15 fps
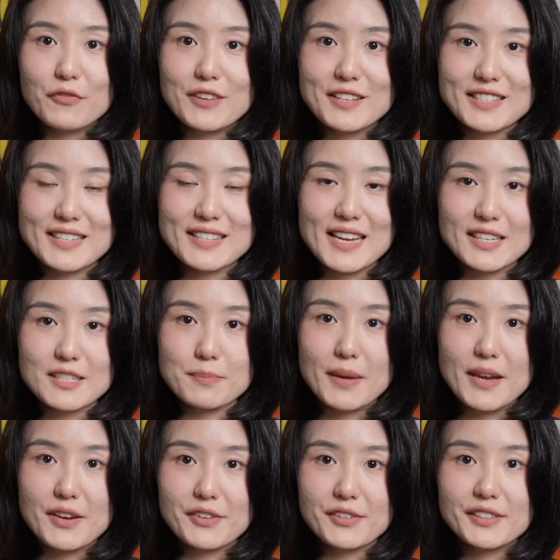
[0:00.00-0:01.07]
with the
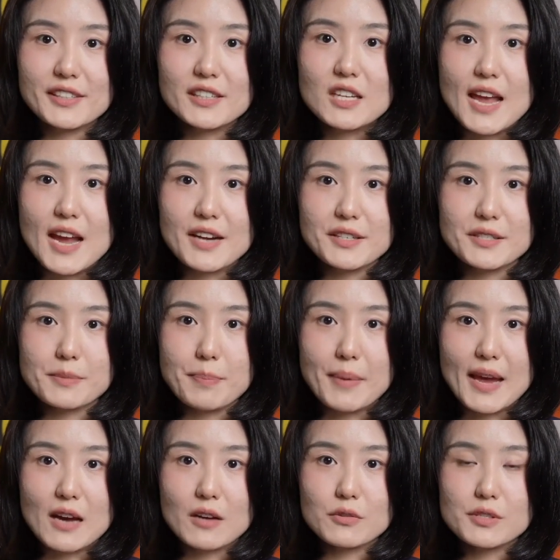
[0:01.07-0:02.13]
taxpayer and the
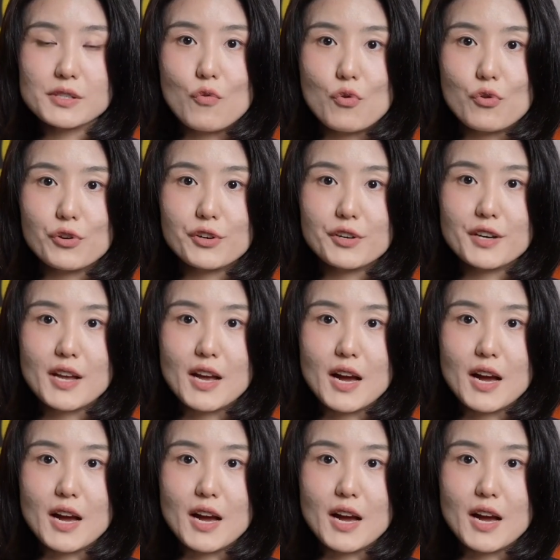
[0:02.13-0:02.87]
spouse for